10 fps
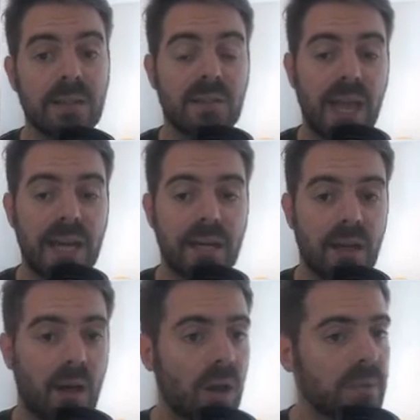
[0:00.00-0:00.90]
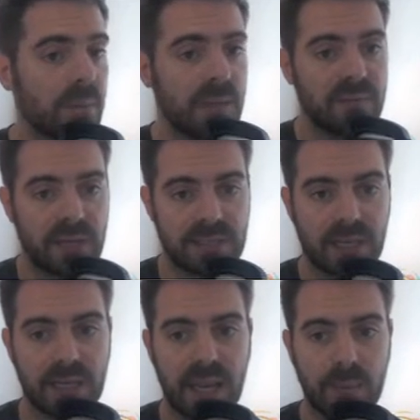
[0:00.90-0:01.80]
then I'm going to be investing
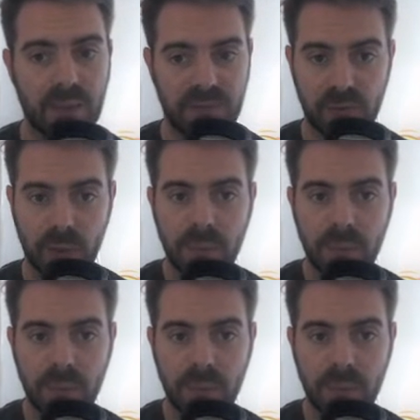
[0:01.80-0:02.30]
in game week 4.